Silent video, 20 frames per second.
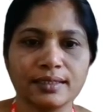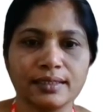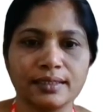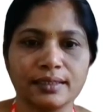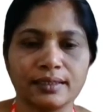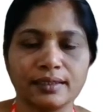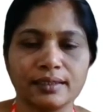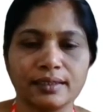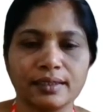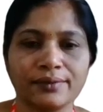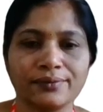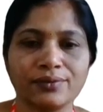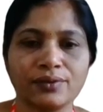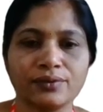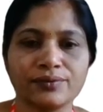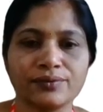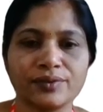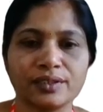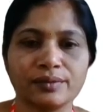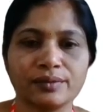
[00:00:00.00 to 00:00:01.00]
c f
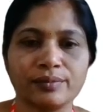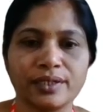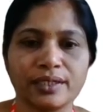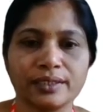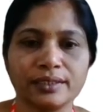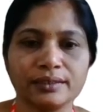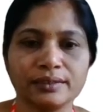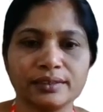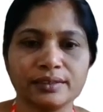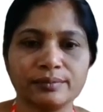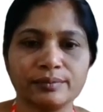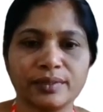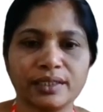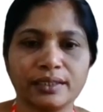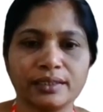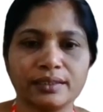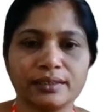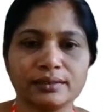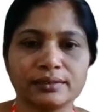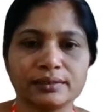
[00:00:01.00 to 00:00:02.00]
of z by z
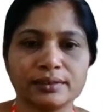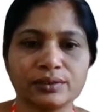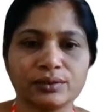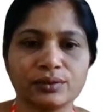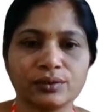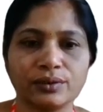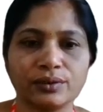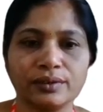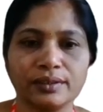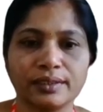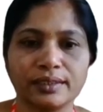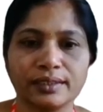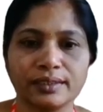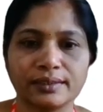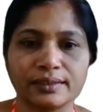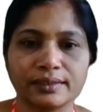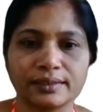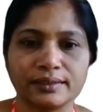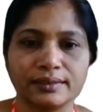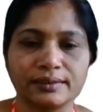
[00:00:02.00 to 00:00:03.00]
minus z naught
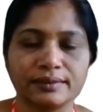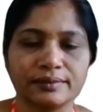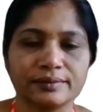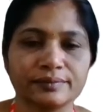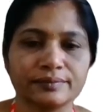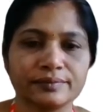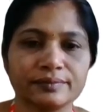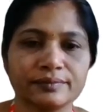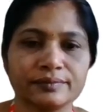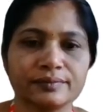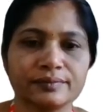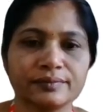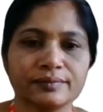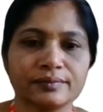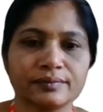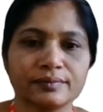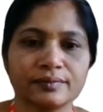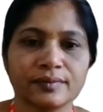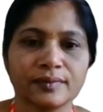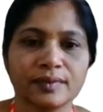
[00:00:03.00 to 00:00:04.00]
dz.
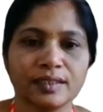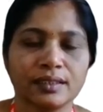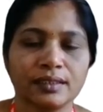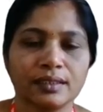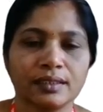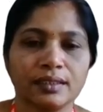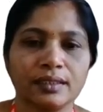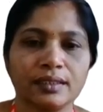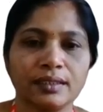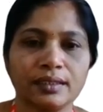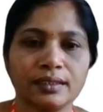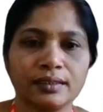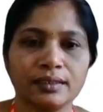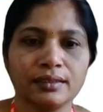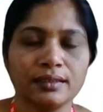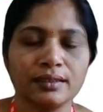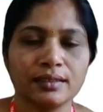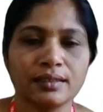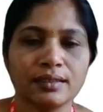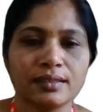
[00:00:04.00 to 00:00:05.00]

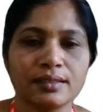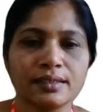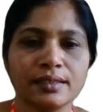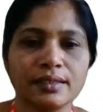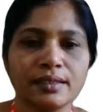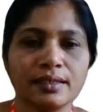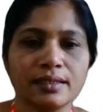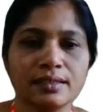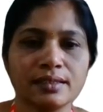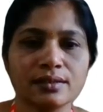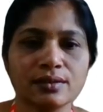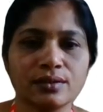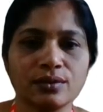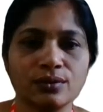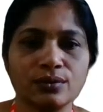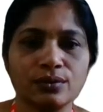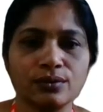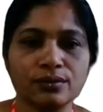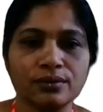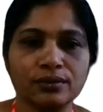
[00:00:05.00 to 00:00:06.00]
Here c is
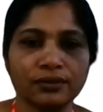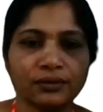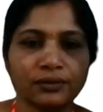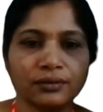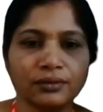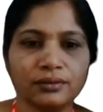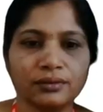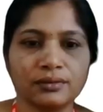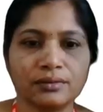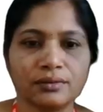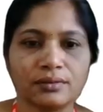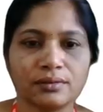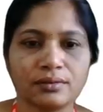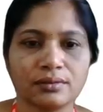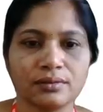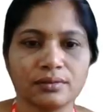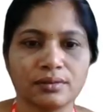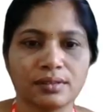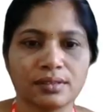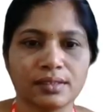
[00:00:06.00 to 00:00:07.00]
closed
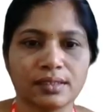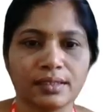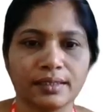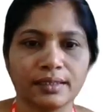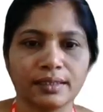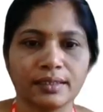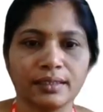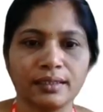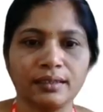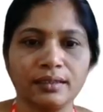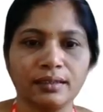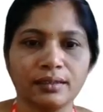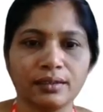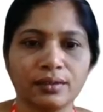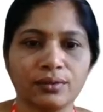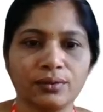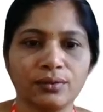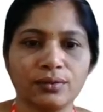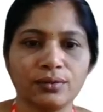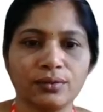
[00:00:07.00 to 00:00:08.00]
circle.
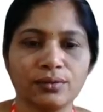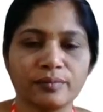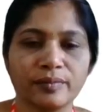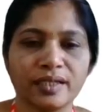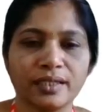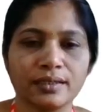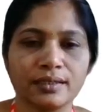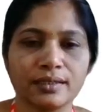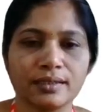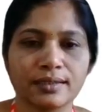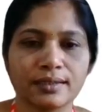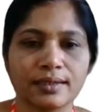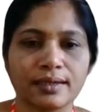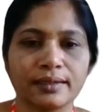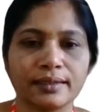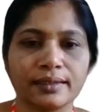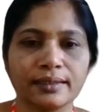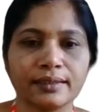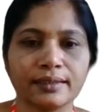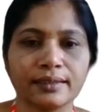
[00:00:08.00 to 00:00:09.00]
Closed means
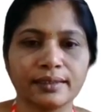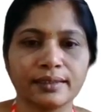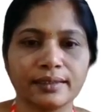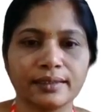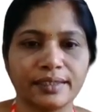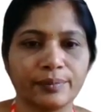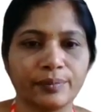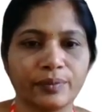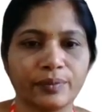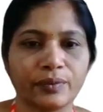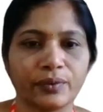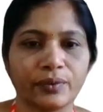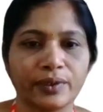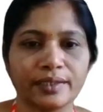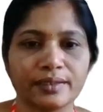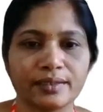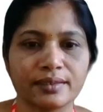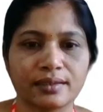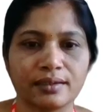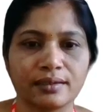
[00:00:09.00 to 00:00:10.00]
starting and end
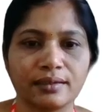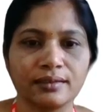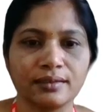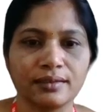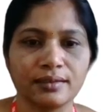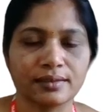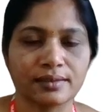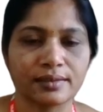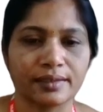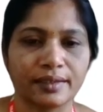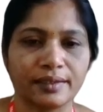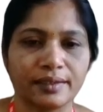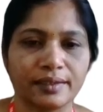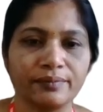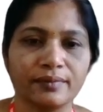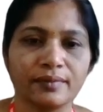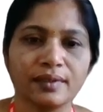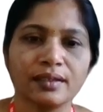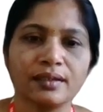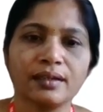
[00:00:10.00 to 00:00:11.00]
points are
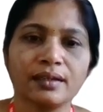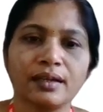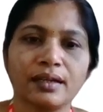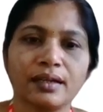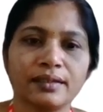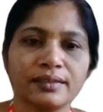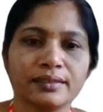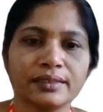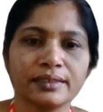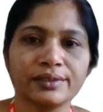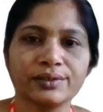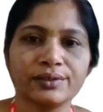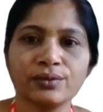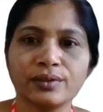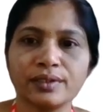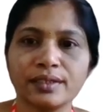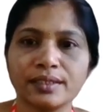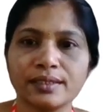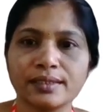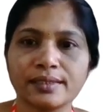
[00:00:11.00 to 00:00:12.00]
same, and z
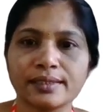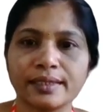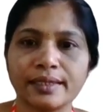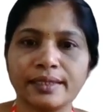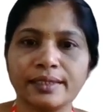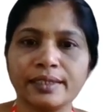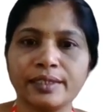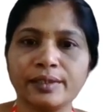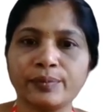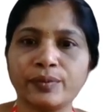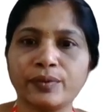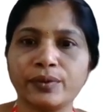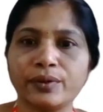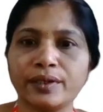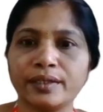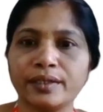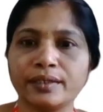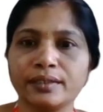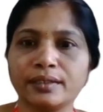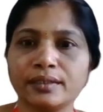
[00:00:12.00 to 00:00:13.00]
naught is any
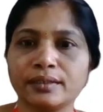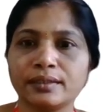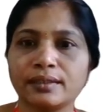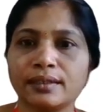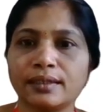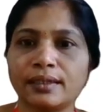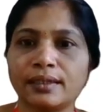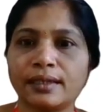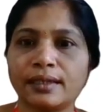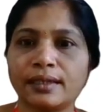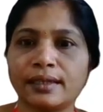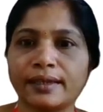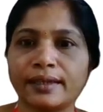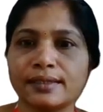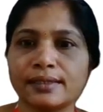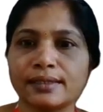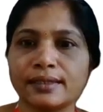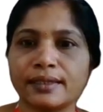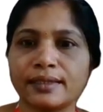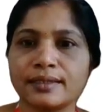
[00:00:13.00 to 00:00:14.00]
point
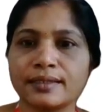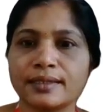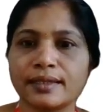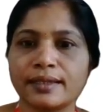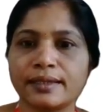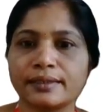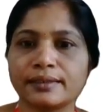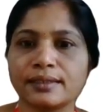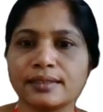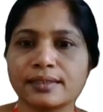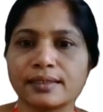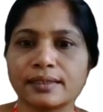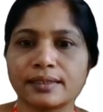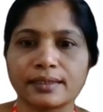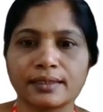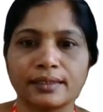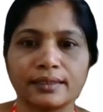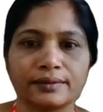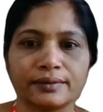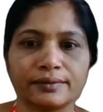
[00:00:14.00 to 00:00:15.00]
lies inside the
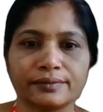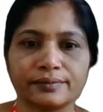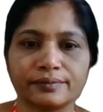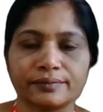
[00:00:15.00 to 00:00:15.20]
circle.